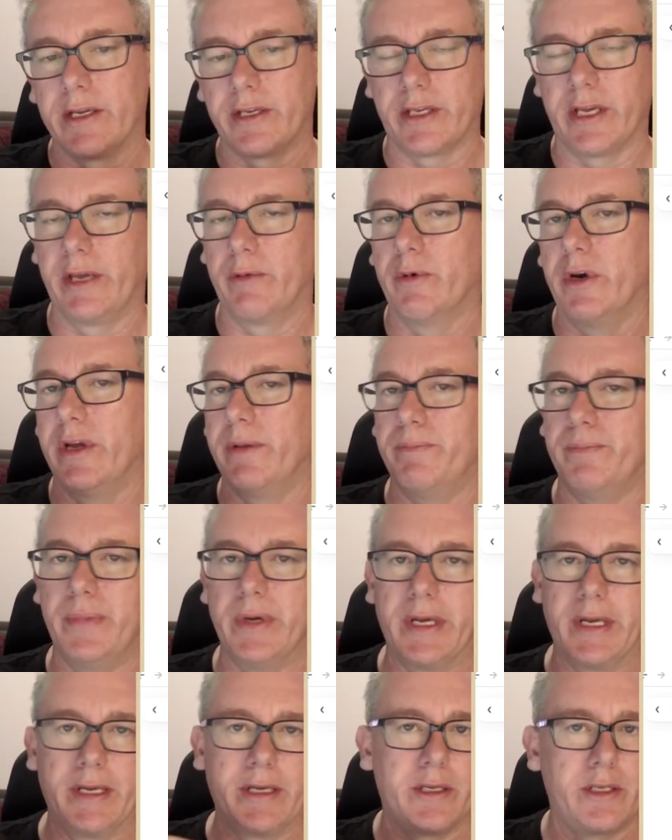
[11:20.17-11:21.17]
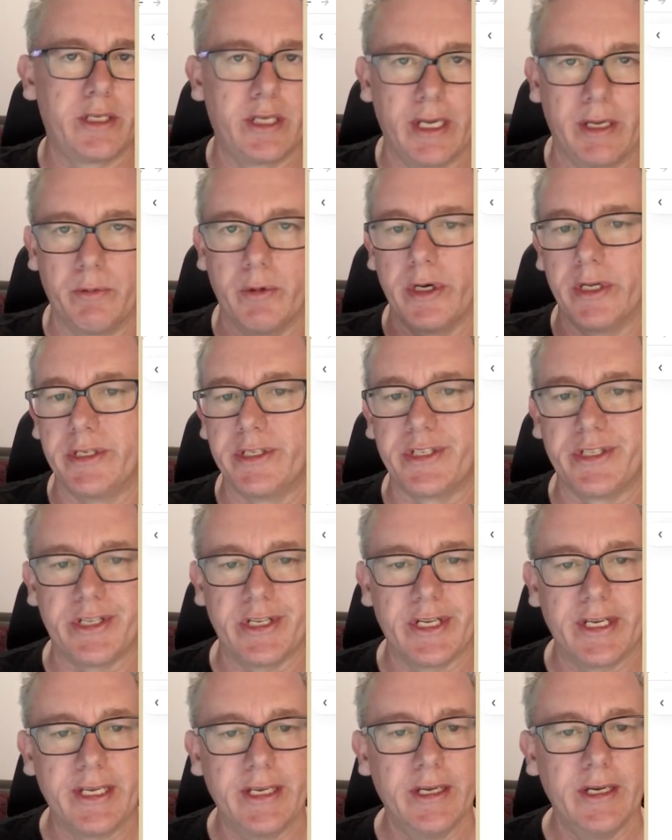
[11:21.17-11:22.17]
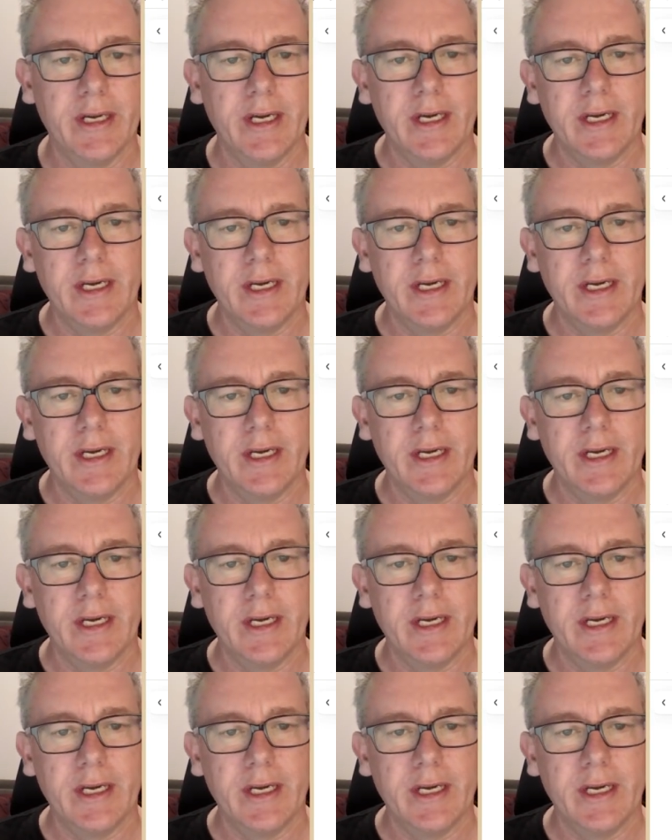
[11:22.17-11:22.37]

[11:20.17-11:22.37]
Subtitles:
Keyword B, keyword C.